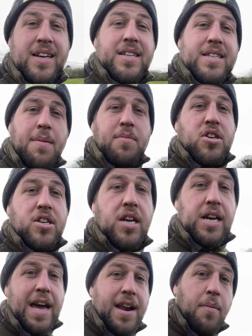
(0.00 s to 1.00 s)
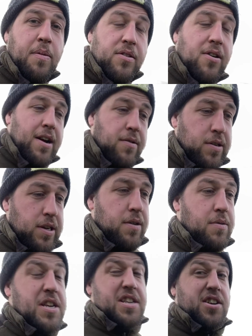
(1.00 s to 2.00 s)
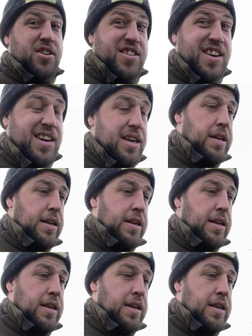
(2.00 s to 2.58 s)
temperatures are getting up in the ground, which is a good thing.